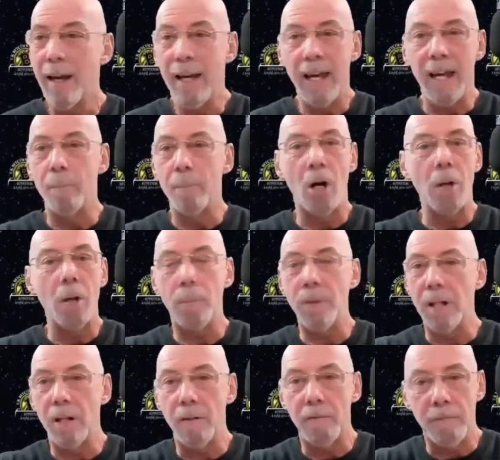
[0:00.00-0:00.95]
It might
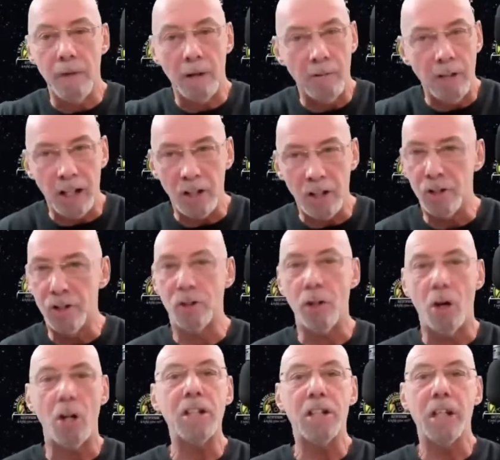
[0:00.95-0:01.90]
be a very
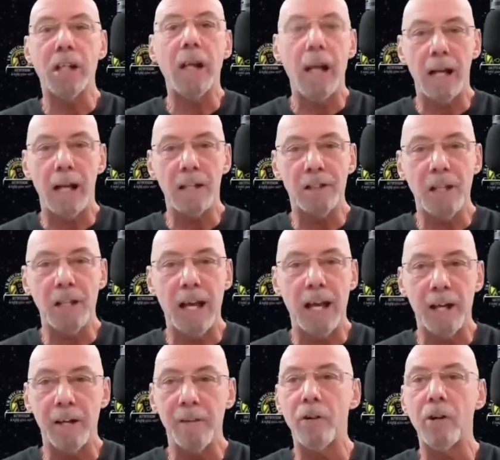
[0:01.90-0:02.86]
exciting asset
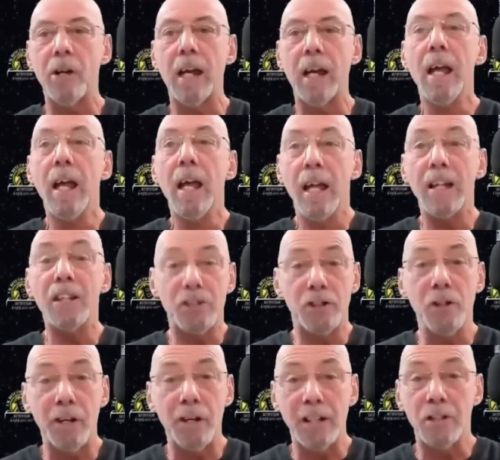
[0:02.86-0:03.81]
and a very
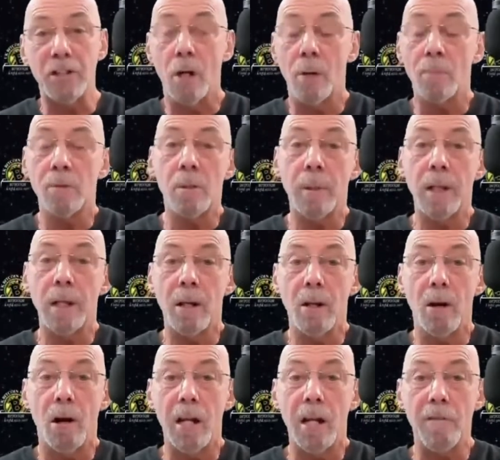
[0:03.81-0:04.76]
exciting time to be
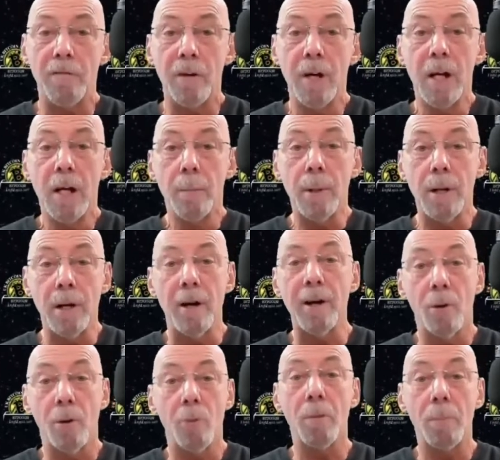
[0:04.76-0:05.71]
alive, but I
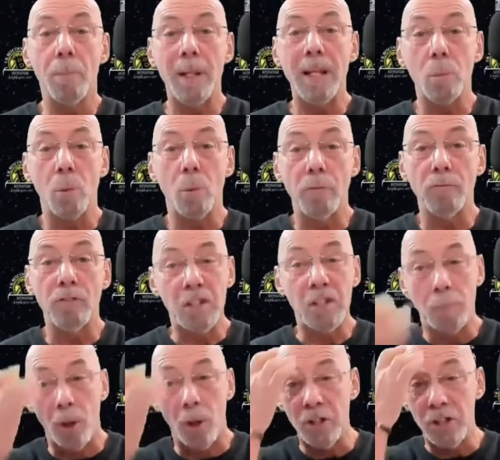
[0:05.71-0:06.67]
don't want to be the one
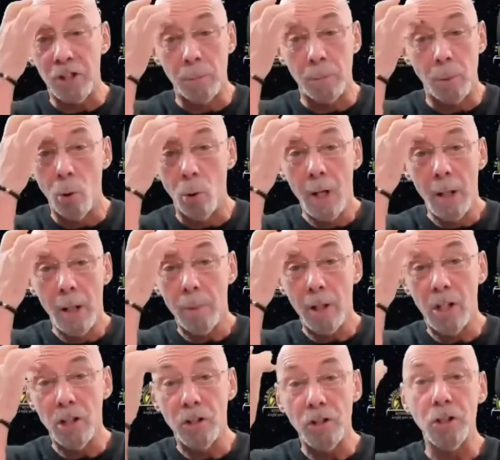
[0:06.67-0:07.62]
responsible
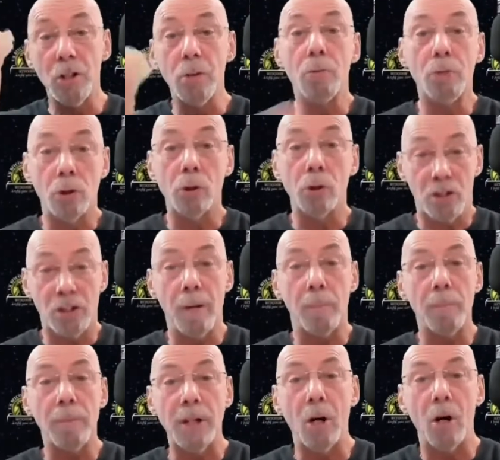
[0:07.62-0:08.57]
because you took
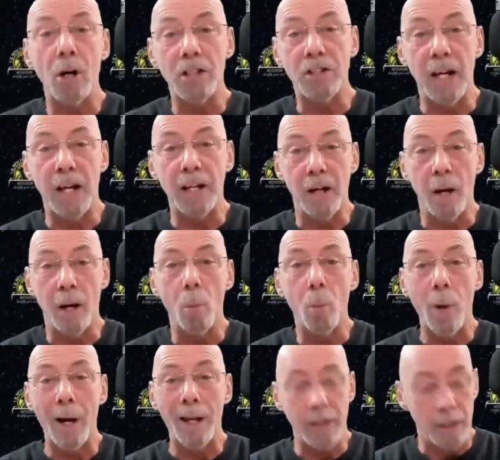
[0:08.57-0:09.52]
something I said and
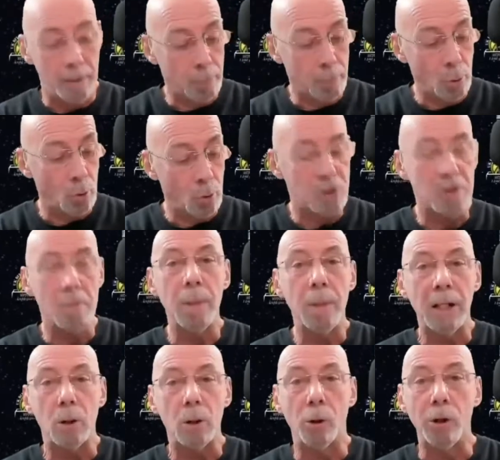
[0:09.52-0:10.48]
went and bought some
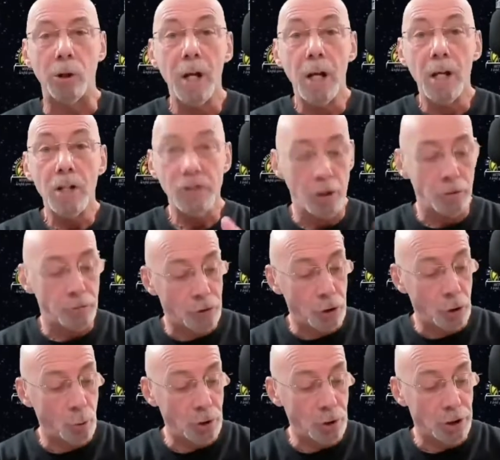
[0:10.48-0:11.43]
Bitcoin. So
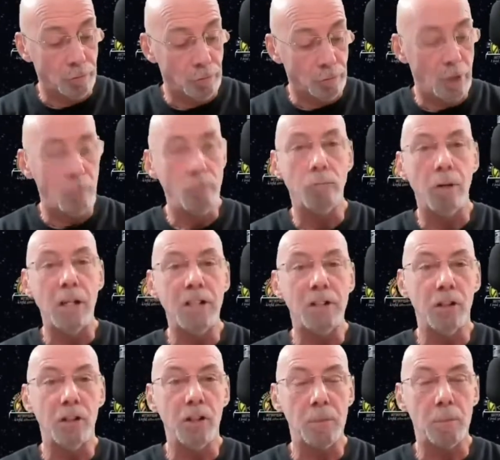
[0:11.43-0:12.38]
do your own
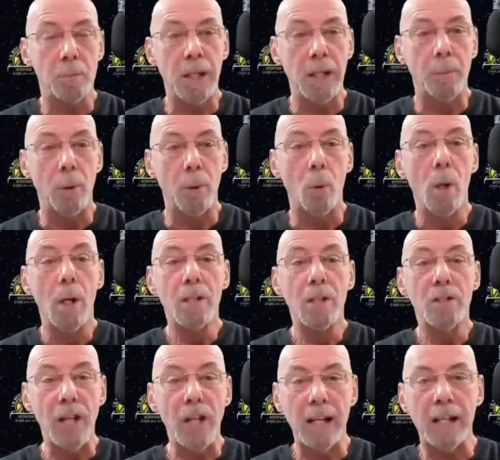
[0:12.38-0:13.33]
research, people.
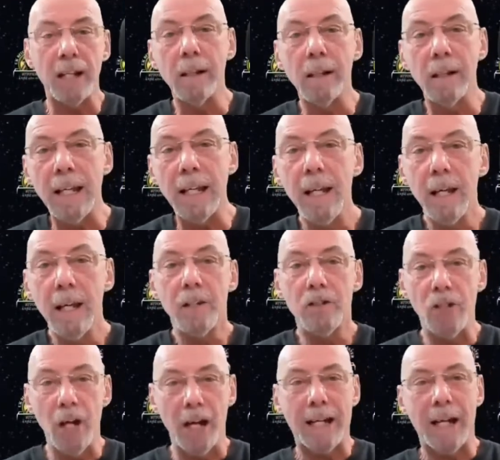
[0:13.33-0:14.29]
Secondly,
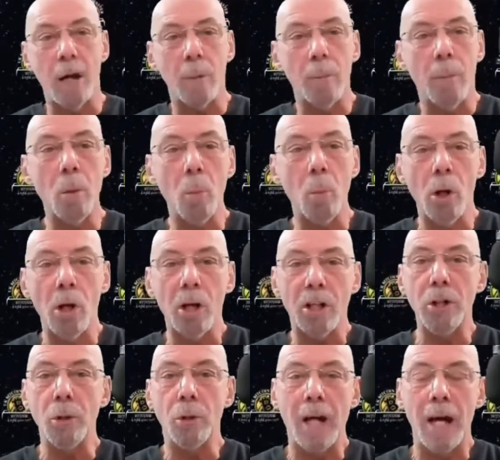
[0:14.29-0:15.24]
check out my work.
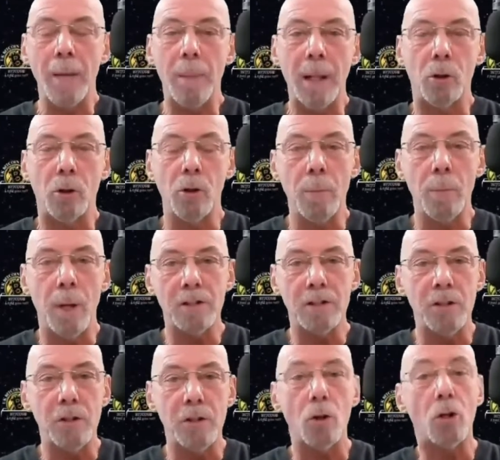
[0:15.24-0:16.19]

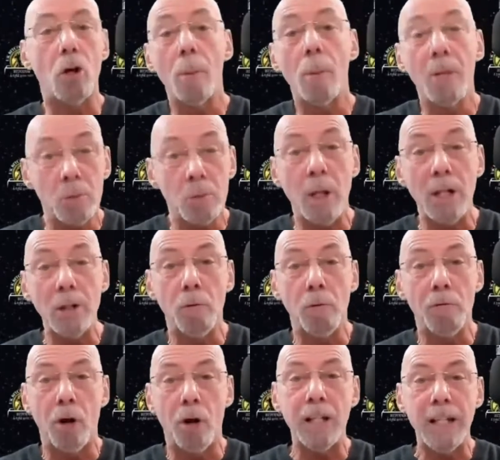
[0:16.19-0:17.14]
UKBitcoinMaster.com is where you'll
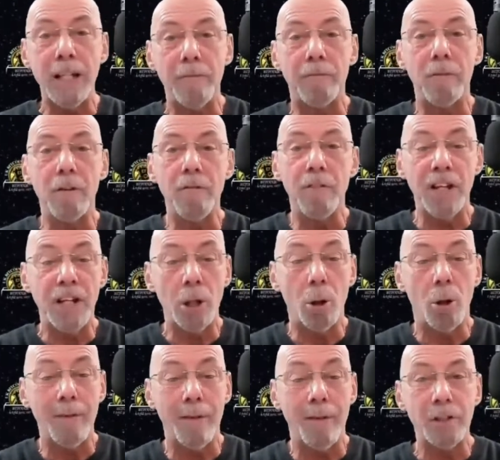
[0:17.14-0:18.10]
find every video
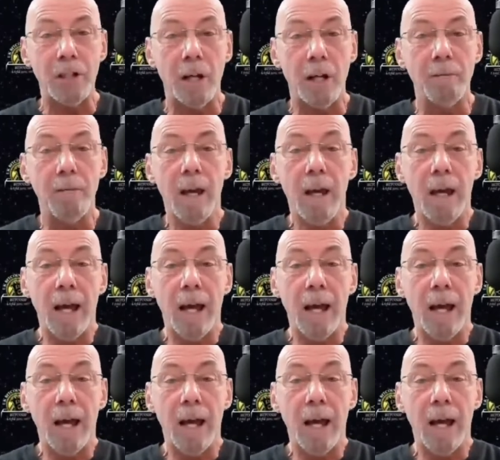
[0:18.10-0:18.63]
I've ever done.